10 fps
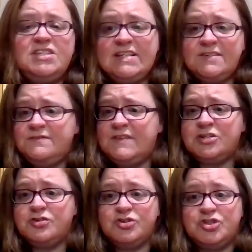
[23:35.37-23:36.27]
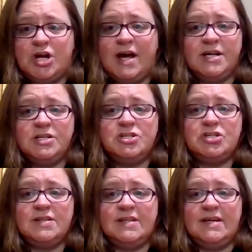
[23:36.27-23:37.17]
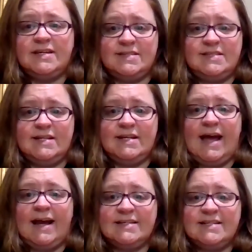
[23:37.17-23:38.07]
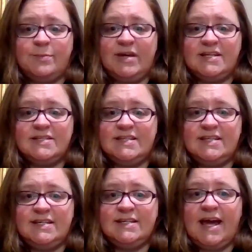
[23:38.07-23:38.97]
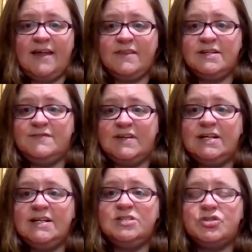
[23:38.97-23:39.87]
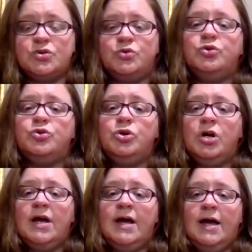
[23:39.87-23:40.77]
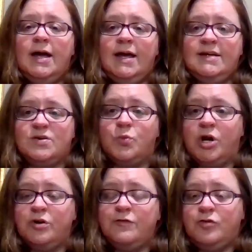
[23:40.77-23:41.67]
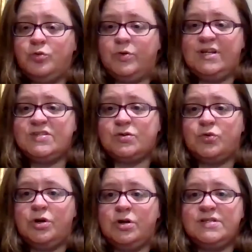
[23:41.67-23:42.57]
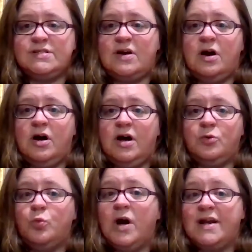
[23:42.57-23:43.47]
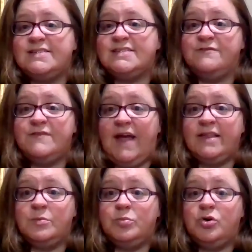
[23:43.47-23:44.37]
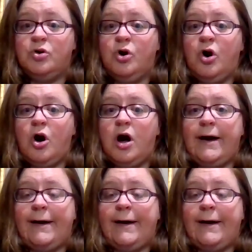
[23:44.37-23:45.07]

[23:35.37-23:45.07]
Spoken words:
Dean Victor Judge, the assistant academic dean at the Divinity School, is a wonderful resource on what is available